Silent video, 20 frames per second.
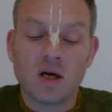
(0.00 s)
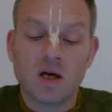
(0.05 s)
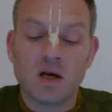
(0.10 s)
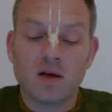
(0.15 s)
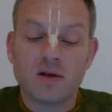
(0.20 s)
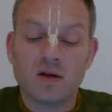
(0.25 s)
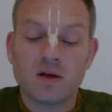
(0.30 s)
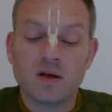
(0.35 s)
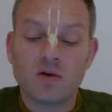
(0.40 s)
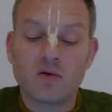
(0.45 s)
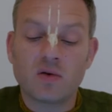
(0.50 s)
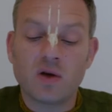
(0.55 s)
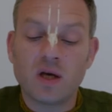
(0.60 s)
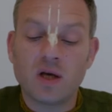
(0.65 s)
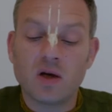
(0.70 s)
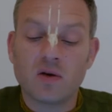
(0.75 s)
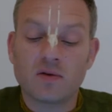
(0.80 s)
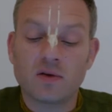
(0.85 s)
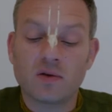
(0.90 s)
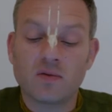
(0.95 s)
the degree
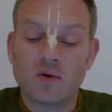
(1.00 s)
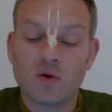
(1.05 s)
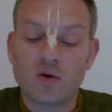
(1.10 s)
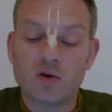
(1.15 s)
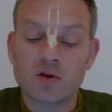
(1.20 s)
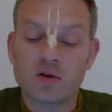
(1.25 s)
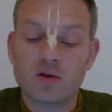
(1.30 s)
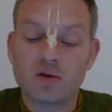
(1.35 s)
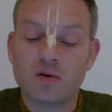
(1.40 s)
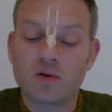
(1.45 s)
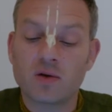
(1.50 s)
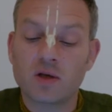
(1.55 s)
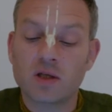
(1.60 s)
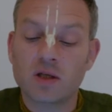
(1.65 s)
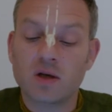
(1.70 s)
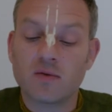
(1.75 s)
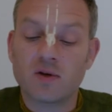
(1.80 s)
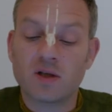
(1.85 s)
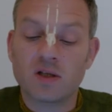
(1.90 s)
of devotion to Krishna will